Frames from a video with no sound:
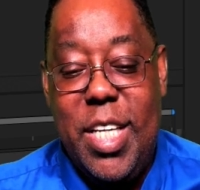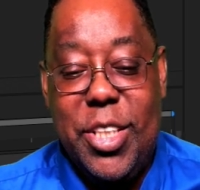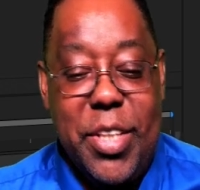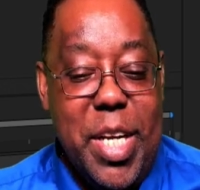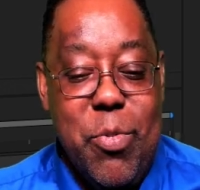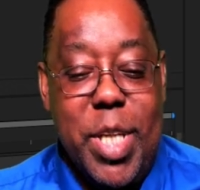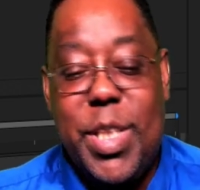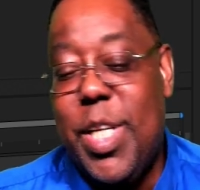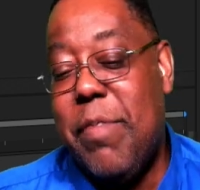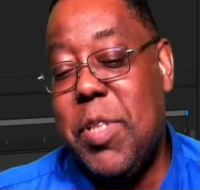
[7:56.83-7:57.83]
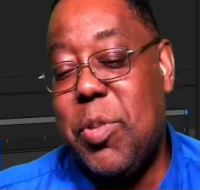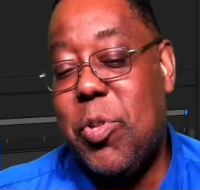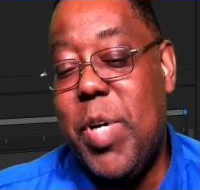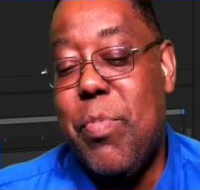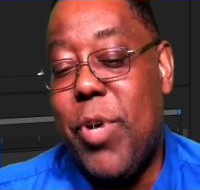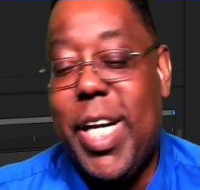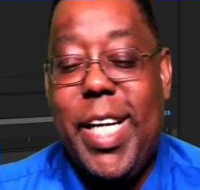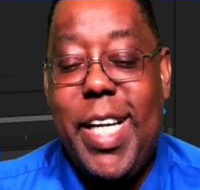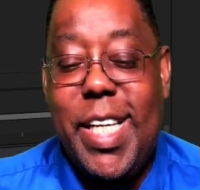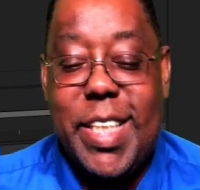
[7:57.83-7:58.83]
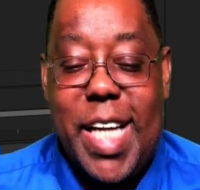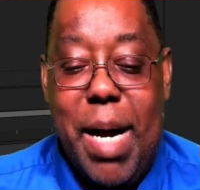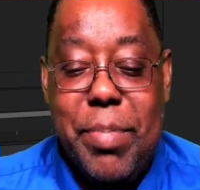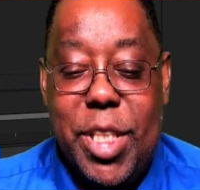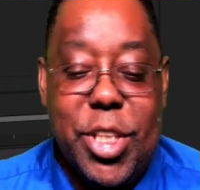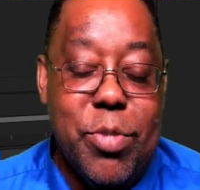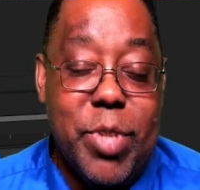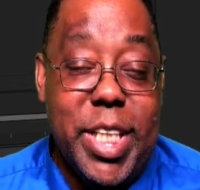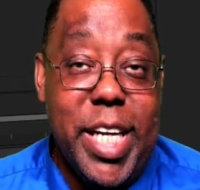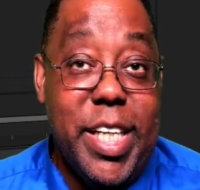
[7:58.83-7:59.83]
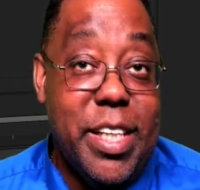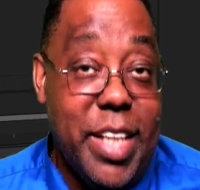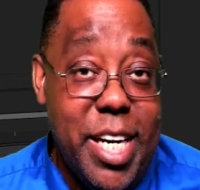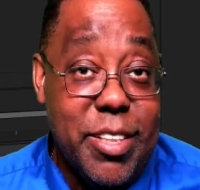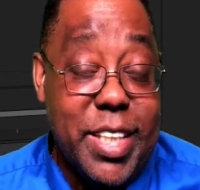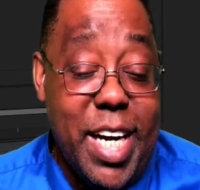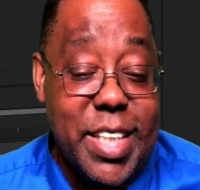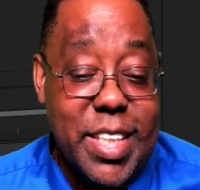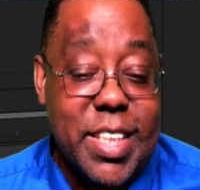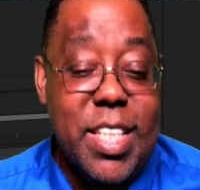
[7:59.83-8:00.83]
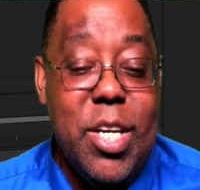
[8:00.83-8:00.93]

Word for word: So then what's the difference between bringing it in as a composition, retaining the layer sizes,